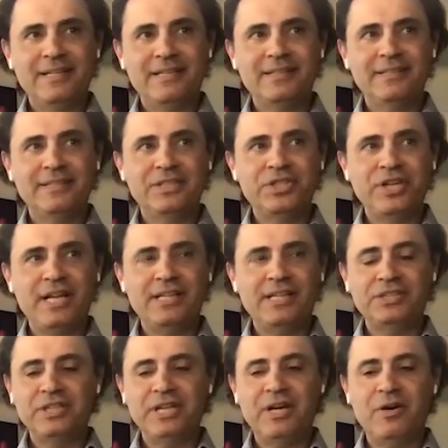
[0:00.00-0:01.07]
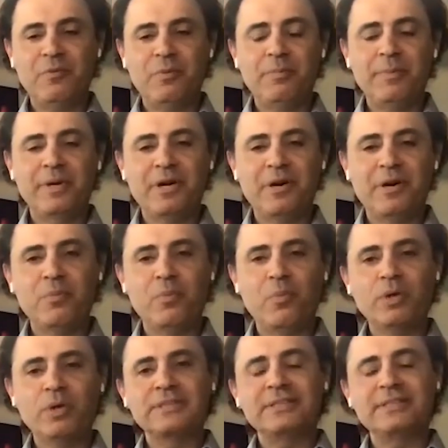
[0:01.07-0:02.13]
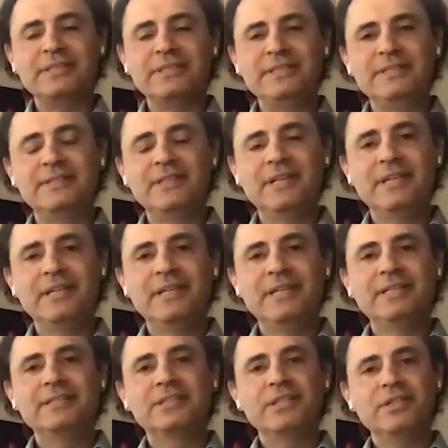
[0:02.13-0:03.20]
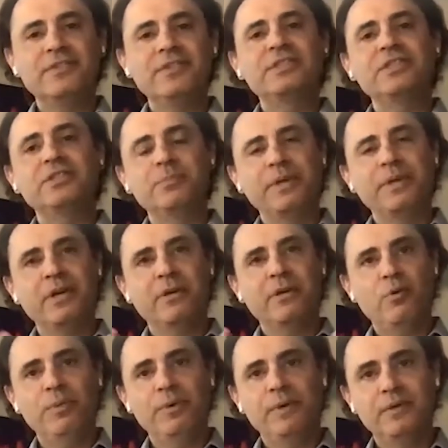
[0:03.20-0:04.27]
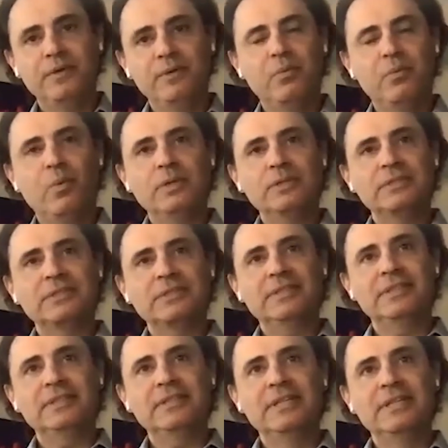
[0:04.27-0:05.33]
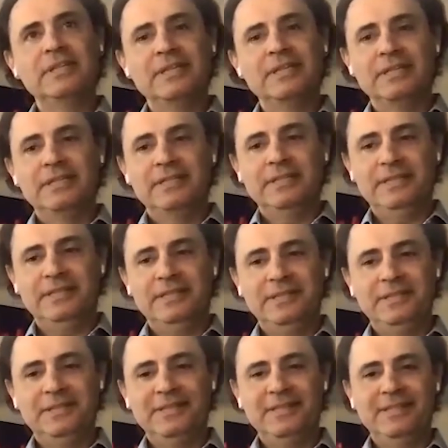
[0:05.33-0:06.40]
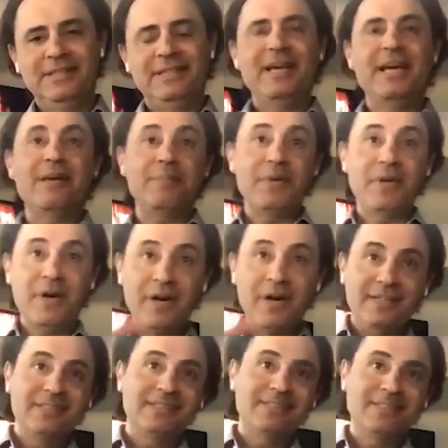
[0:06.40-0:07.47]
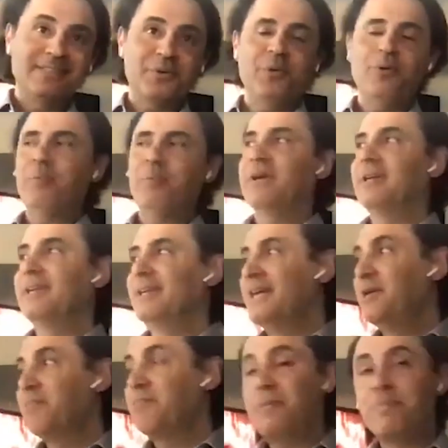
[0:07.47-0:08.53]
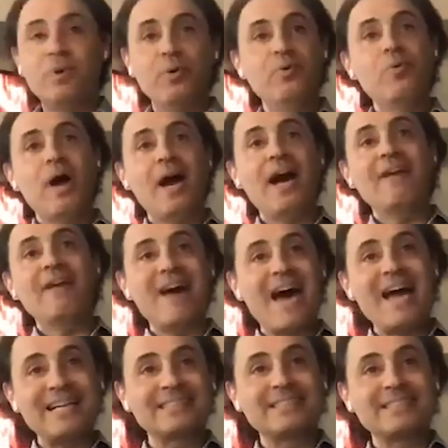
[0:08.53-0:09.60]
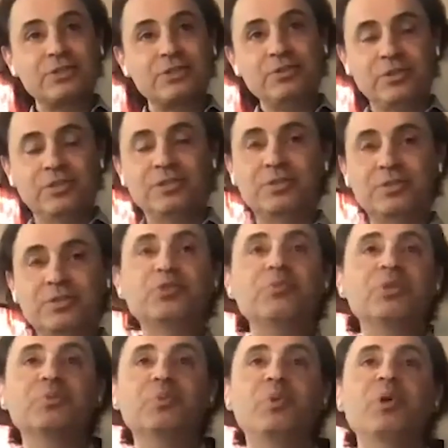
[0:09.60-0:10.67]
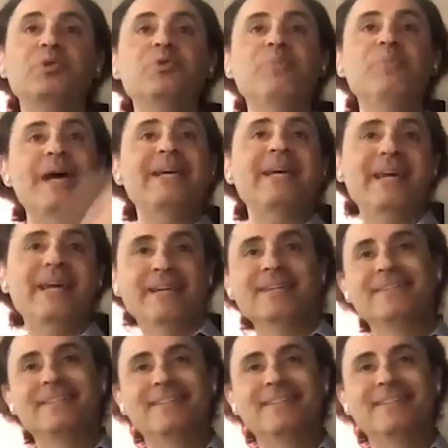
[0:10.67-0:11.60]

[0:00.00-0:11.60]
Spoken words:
think the challenge now will become, once these services become open, once the APIs are open, people who have access to consumers want to do banking.